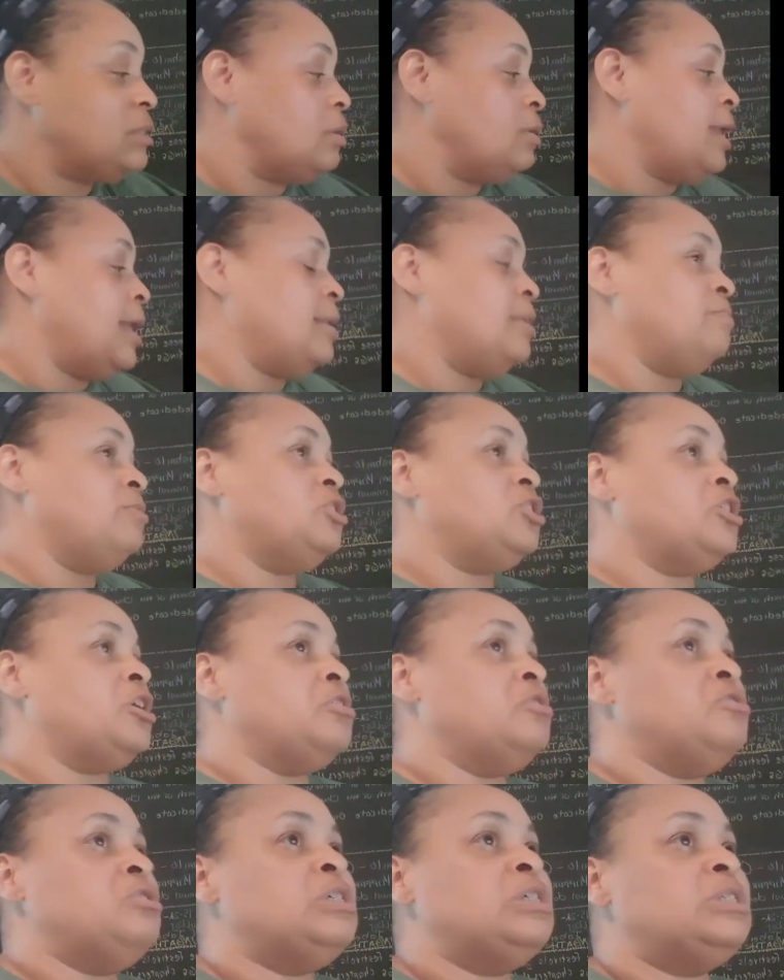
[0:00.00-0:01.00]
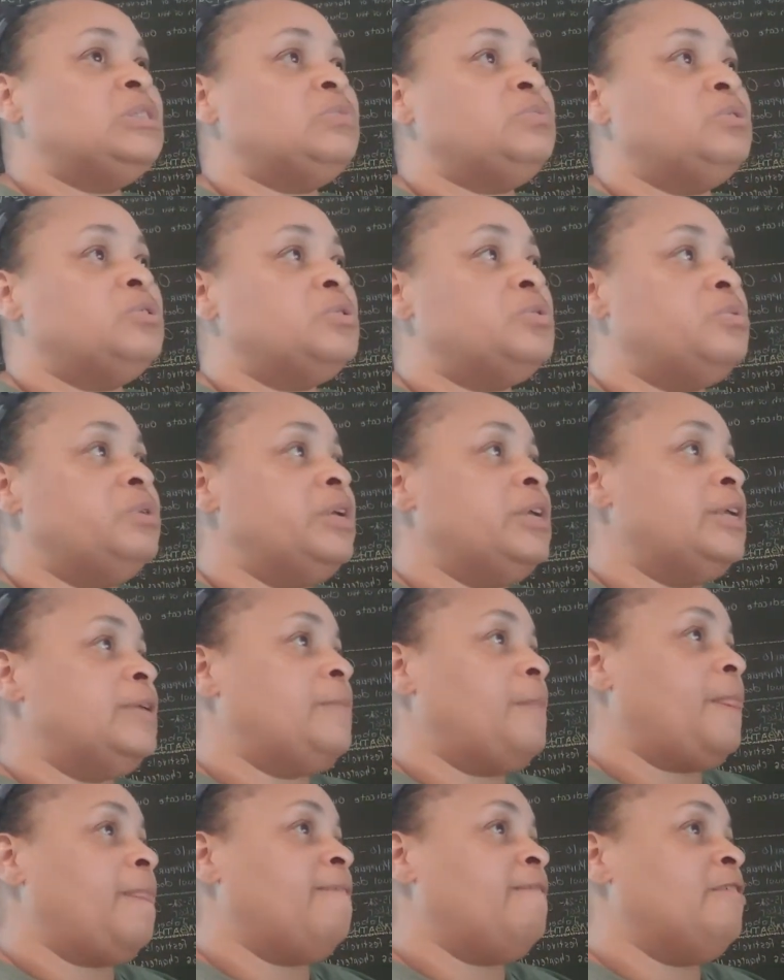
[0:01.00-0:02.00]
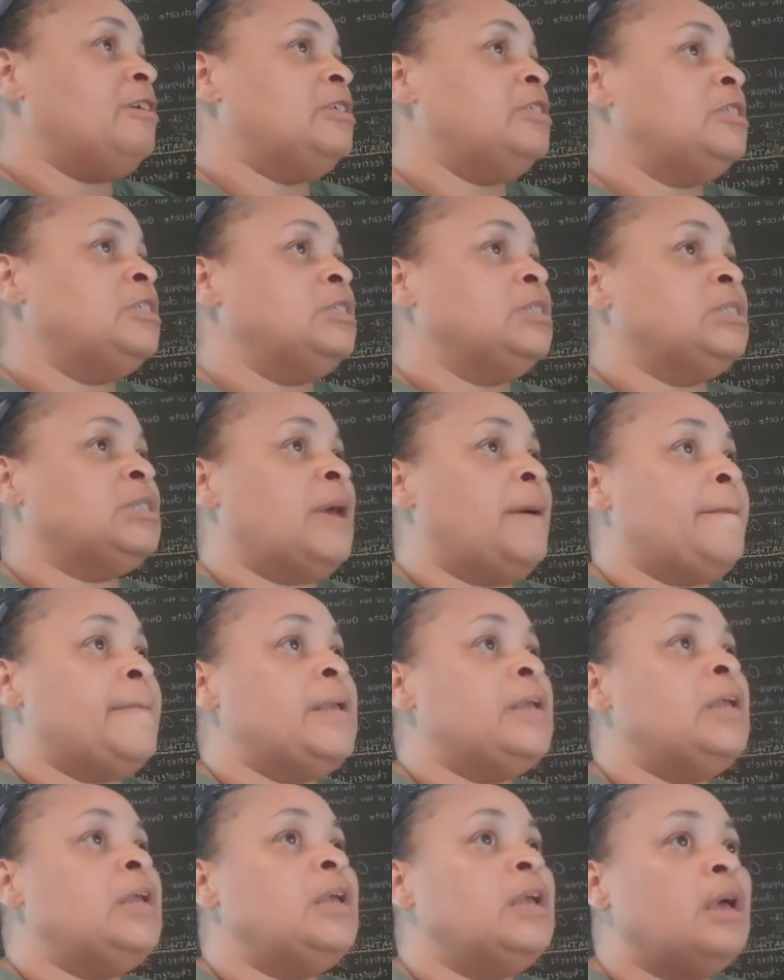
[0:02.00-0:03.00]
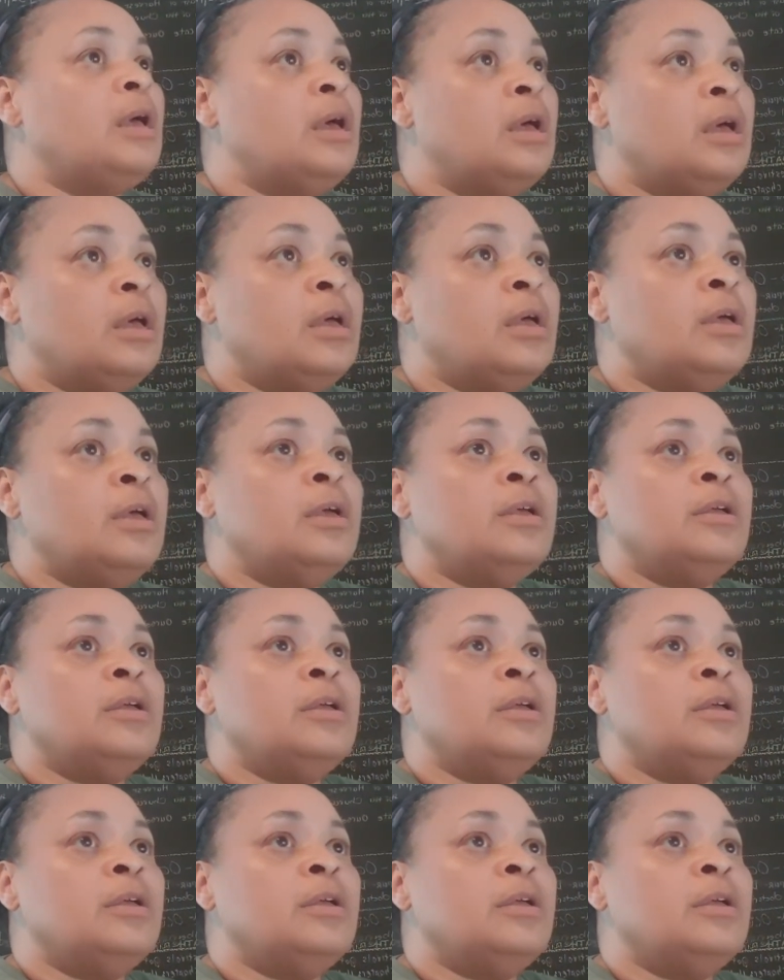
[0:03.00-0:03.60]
So now let me show you this real quick since I'm here.